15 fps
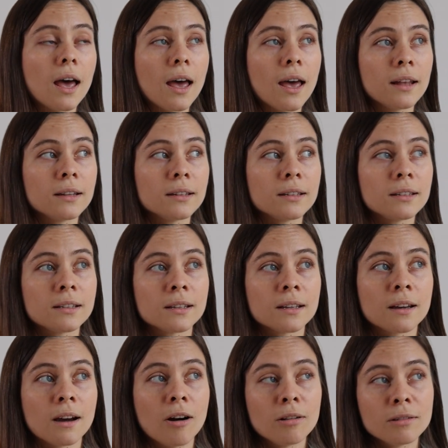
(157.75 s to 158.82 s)
and
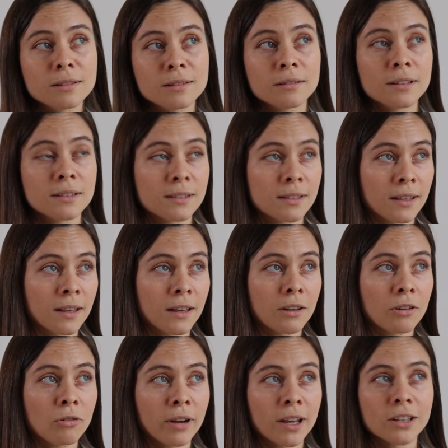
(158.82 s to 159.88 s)
uh, also it's
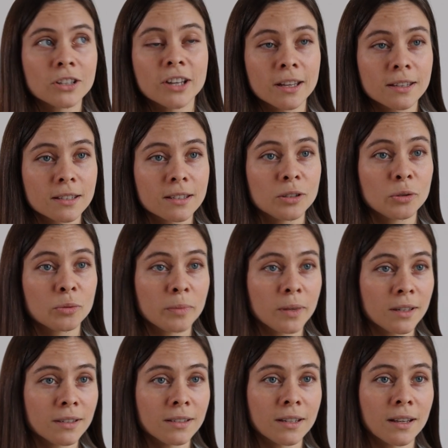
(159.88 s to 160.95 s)
a great chance to
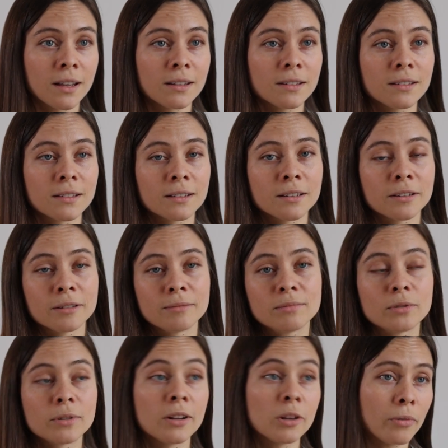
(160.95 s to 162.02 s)
meet and uh,
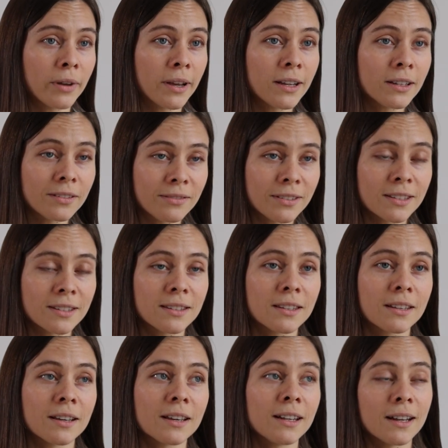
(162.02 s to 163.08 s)
to collaborate with
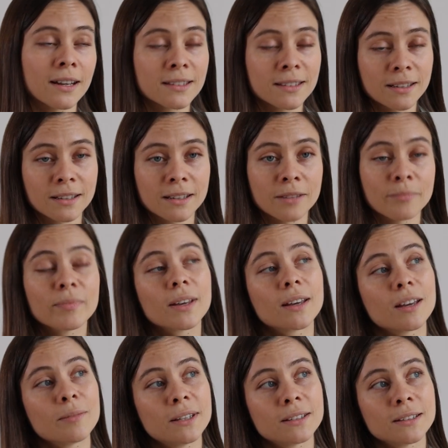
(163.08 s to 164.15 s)
uh,
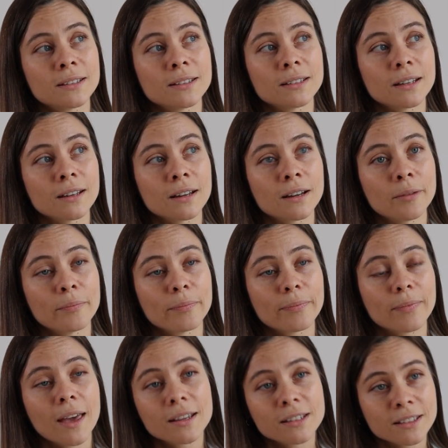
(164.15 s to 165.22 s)
committed
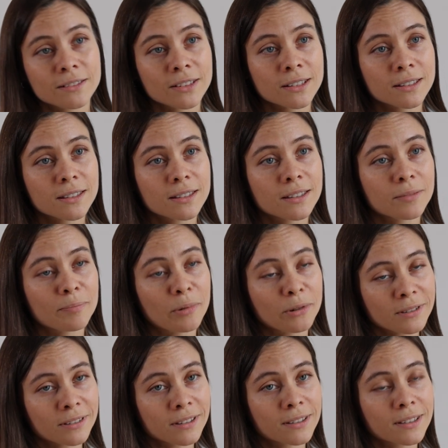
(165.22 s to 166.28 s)
activists,
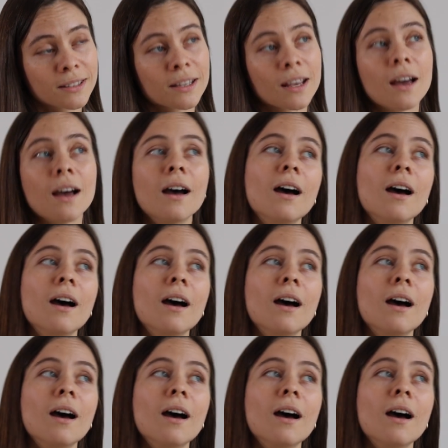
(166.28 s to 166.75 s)
persons